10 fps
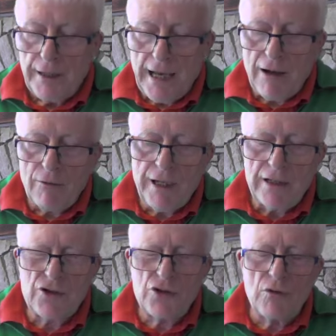Now
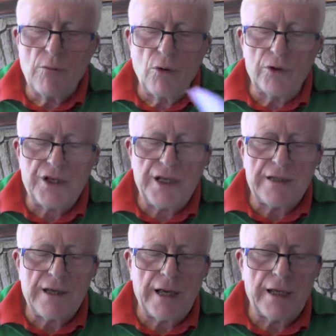let's do more
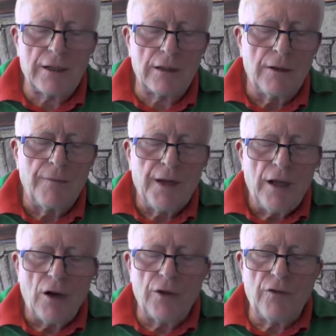detail
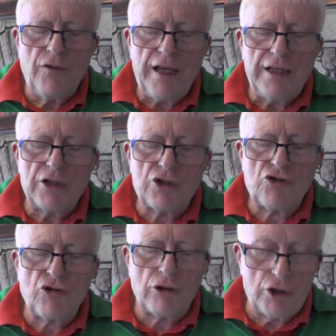on the Vedic
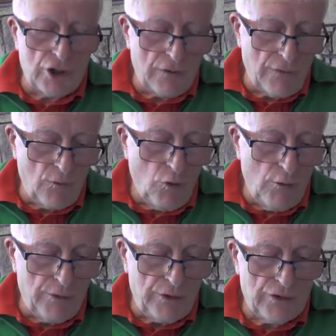astrology of the
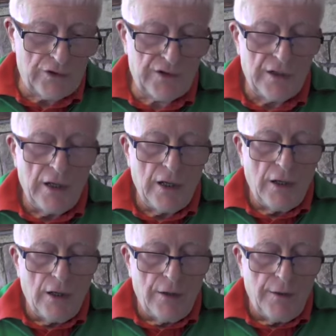woman's
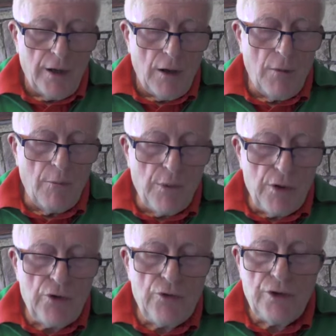
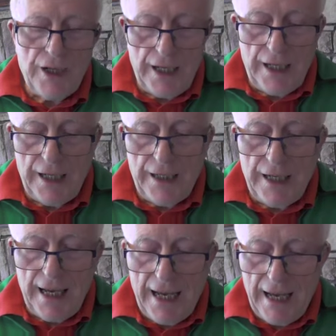moon
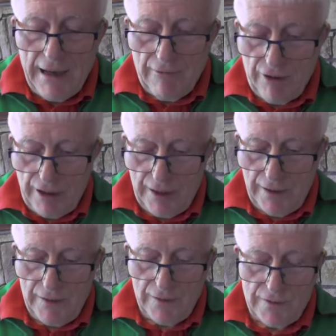in
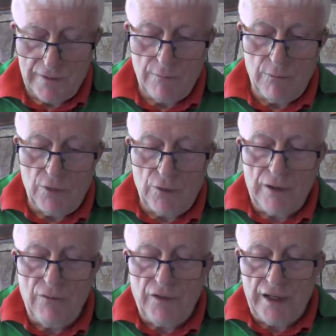Aries. Moon
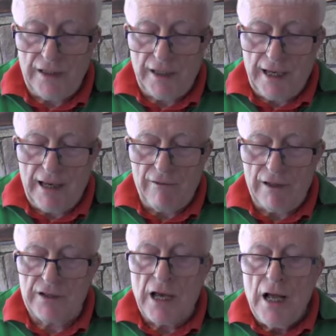in Vedic
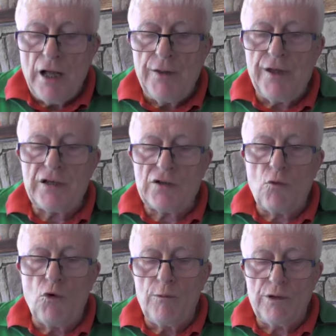Aries. This
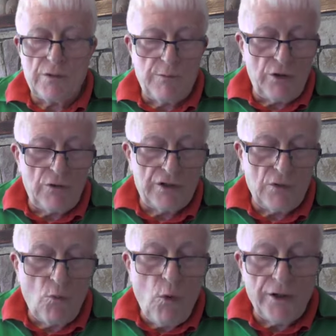woman's moon is
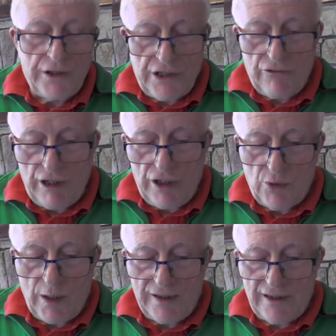at 1 degree
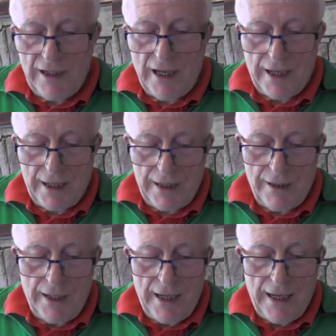
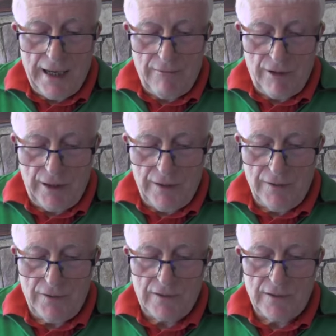29
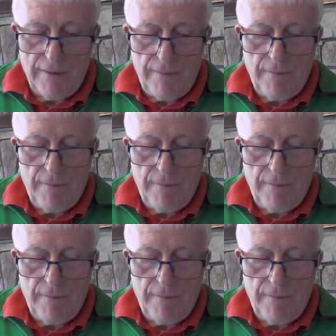Aries.